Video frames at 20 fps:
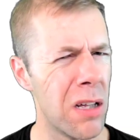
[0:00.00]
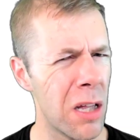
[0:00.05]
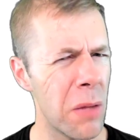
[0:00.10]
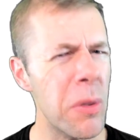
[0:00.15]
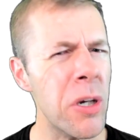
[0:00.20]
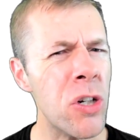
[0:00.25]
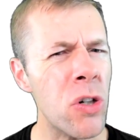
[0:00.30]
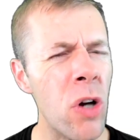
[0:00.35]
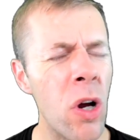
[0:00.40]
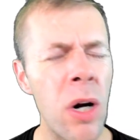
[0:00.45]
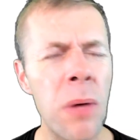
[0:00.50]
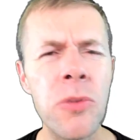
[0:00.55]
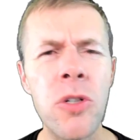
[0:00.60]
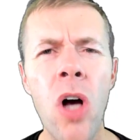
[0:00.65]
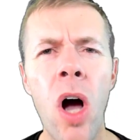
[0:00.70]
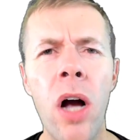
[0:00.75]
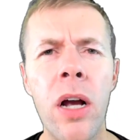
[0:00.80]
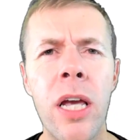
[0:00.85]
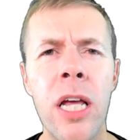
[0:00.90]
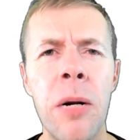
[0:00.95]
Let me show you what I'm
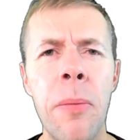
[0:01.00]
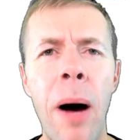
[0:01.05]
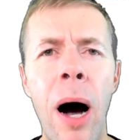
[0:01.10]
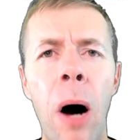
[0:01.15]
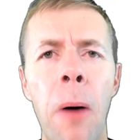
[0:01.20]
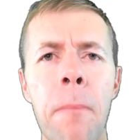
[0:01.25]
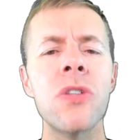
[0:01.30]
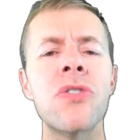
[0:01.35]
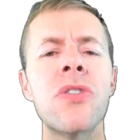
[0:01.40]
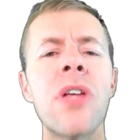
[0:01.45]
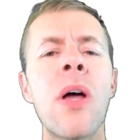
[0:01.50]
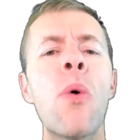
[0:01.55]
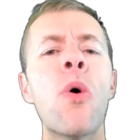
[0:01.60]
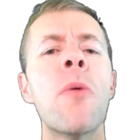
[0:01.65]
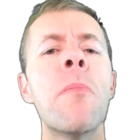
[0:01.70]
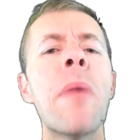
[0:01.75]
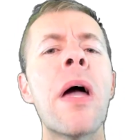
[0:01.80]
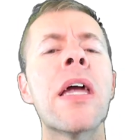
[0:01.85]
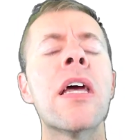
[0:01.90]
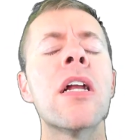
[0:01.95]
talking about. Let's say we're
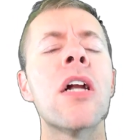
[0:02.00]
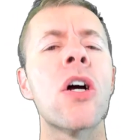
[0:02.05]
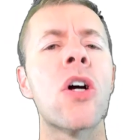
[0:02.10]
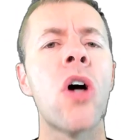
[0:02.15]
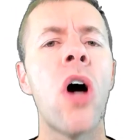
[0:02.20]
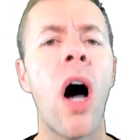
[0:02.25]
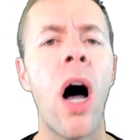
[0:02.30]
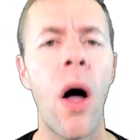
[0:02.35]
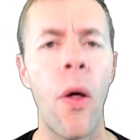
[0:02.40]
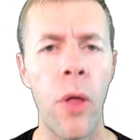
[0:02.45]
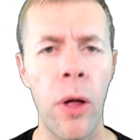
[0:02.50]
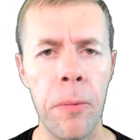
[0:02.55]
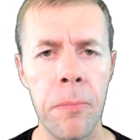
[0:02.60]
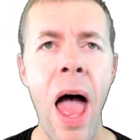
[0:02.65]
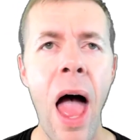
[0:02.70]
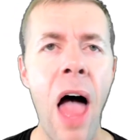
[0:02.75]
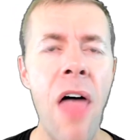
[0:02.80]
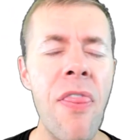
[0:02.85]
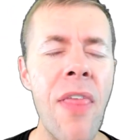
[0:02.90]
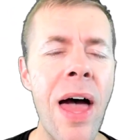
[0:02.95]
making a column,
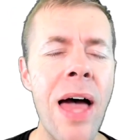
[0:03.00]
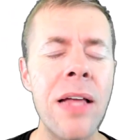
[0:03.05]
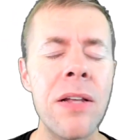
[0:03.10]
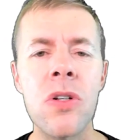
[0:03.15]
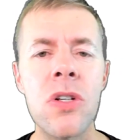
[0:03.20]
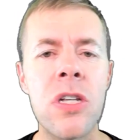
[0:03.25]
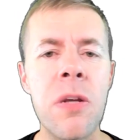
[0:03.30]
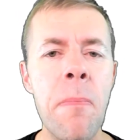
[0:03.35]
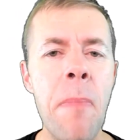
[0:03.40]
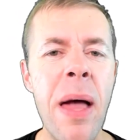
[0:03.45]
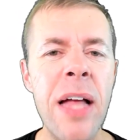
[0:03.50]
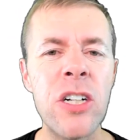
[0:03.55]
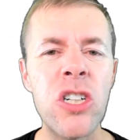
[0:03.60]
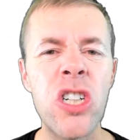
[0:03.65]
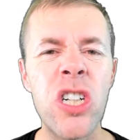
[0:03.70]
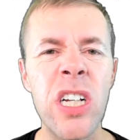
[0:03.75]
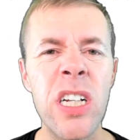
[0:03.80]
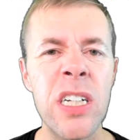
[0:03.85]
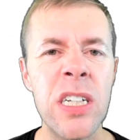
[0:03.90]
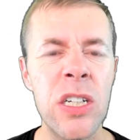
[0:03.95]
and that
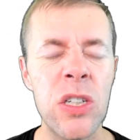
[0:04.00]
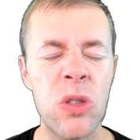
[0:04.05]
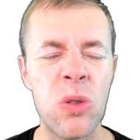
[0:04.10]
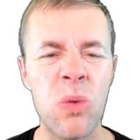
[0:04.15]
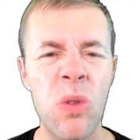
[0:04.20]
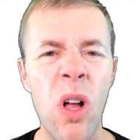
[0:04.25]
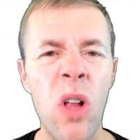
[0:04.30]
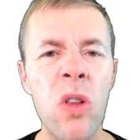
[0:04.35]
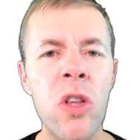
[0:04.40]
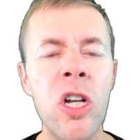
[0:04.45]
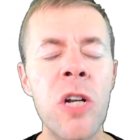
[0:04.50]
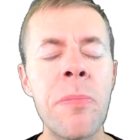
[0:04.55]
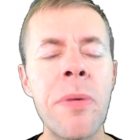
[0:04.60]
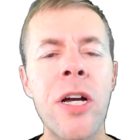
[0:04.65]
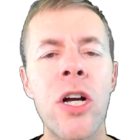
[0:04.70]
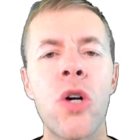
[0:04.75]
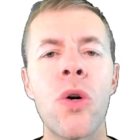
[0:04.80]
dimension is a little bit